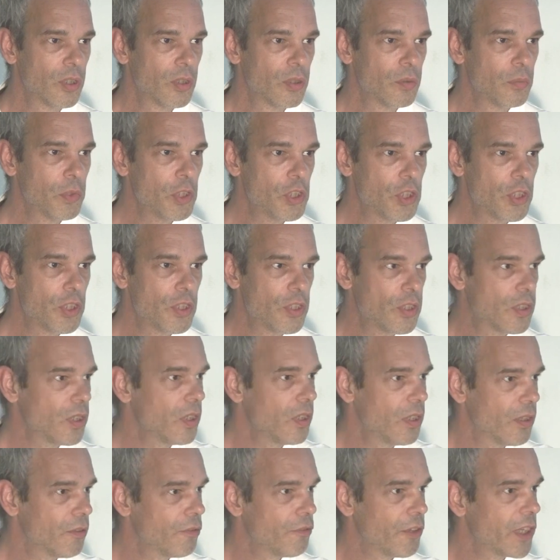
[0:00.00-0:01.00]
which is
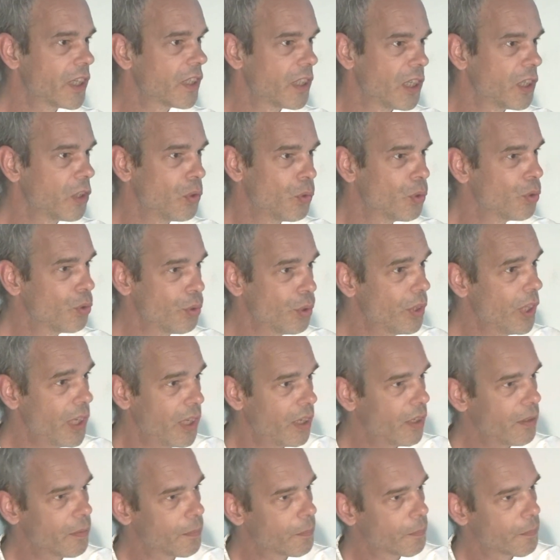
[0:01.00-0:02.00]
still affecting you today.
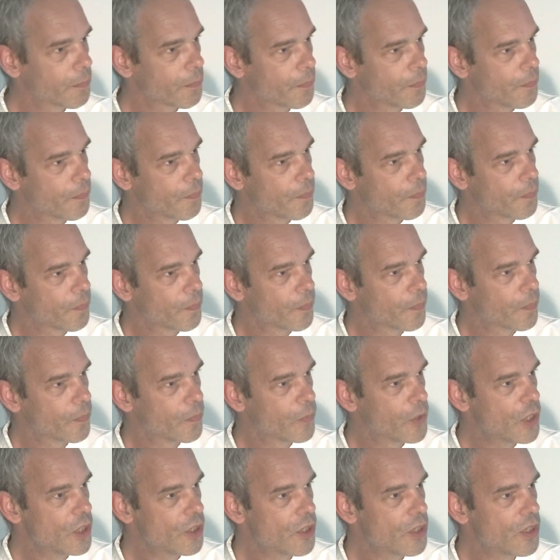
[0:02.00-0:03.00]

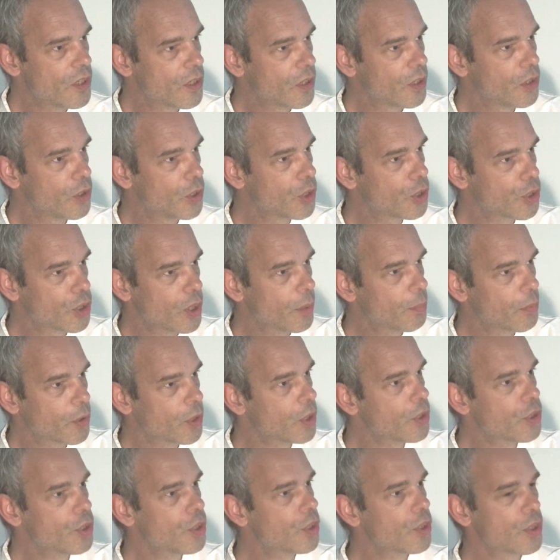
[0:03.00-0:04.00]
This is in your
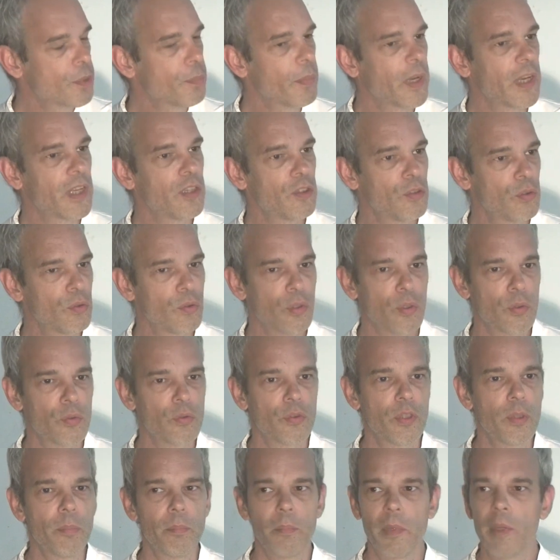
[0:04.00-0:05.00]
subconscious mind. You don't
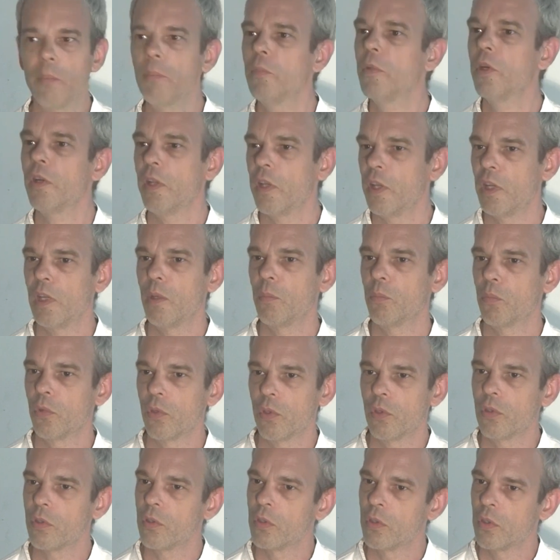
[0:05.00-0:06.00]
remember
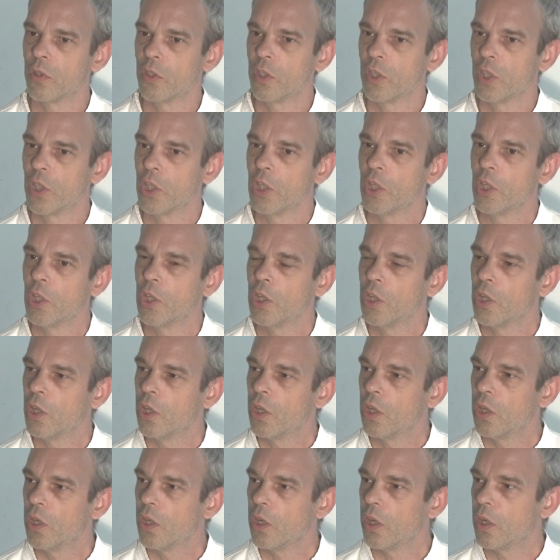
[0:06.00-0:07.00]
anymore
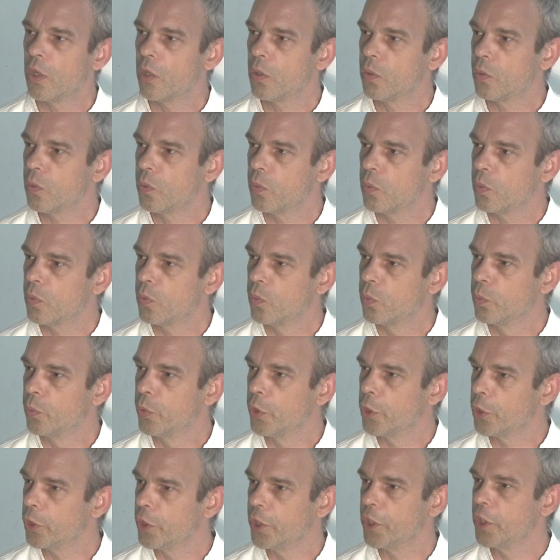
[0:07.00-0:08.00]
how
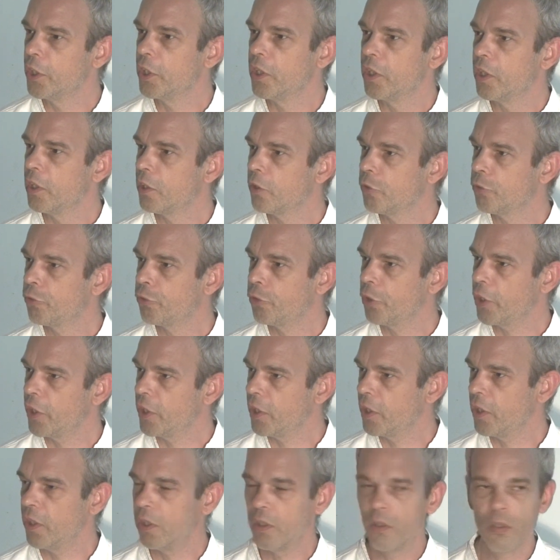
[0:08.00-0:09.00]
worried and
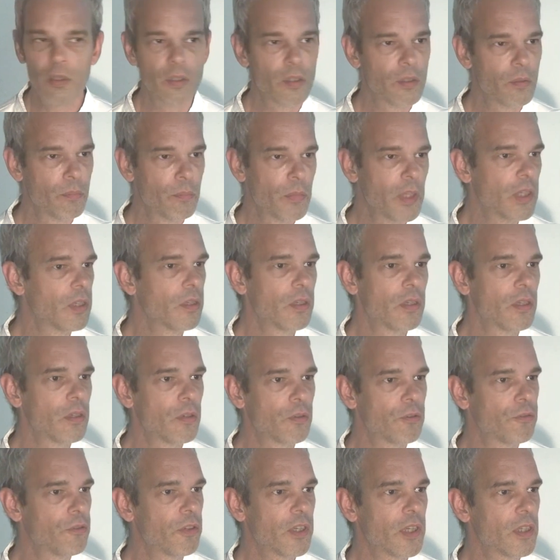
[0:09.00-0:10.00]
afraid your mother
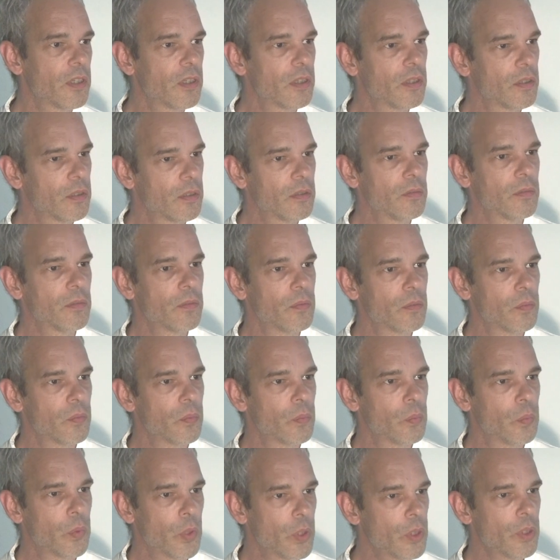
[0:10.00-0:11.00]
or father
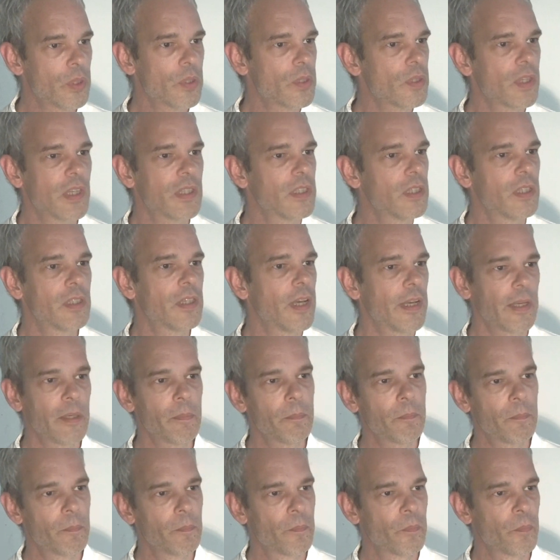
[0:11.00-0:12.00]
was at the
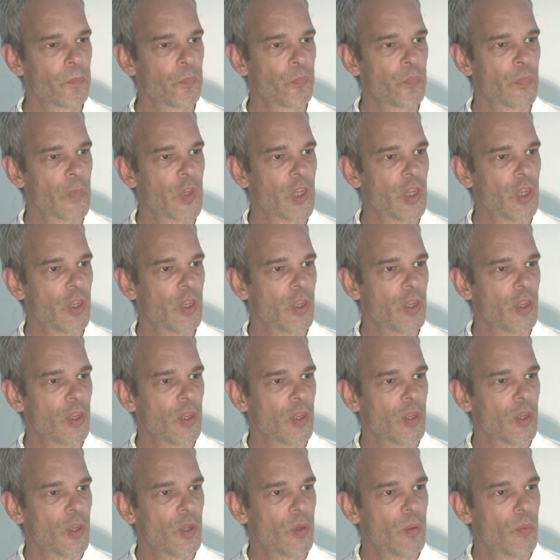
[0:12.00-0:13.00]
time,
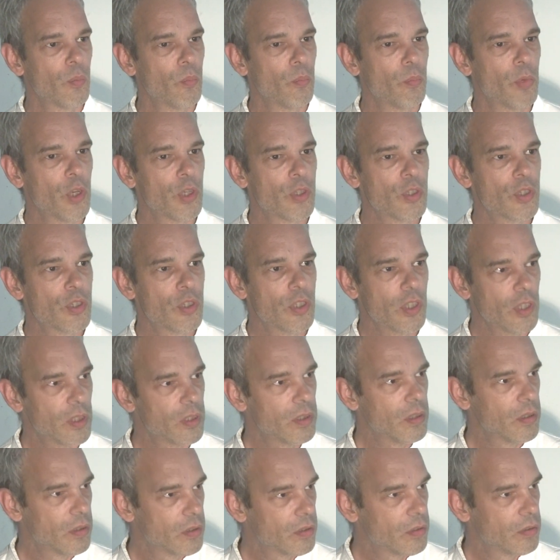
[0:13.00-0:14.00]
but
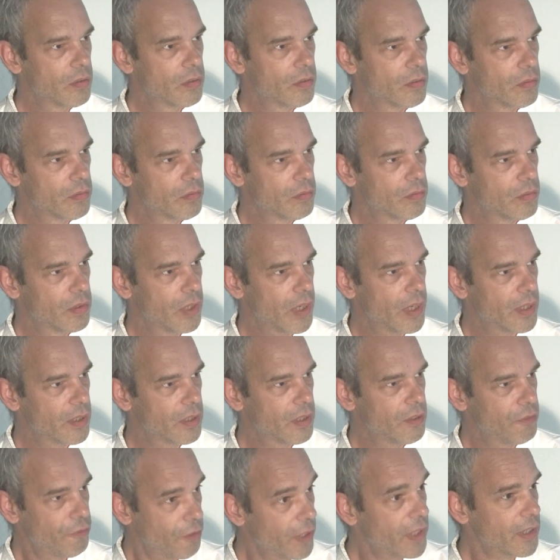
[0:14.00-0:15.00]
still
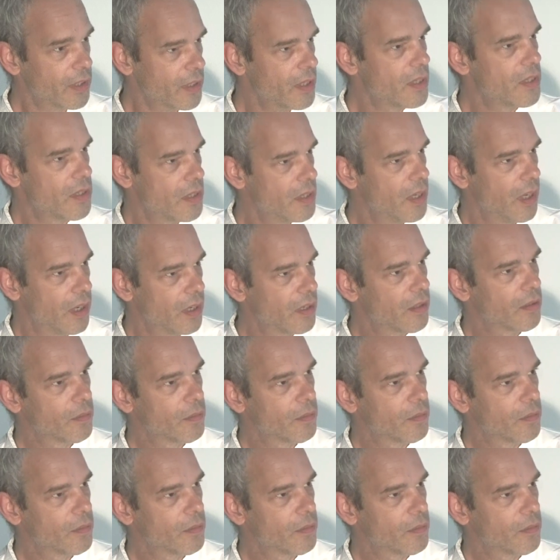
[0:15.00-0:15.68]
that effect is there.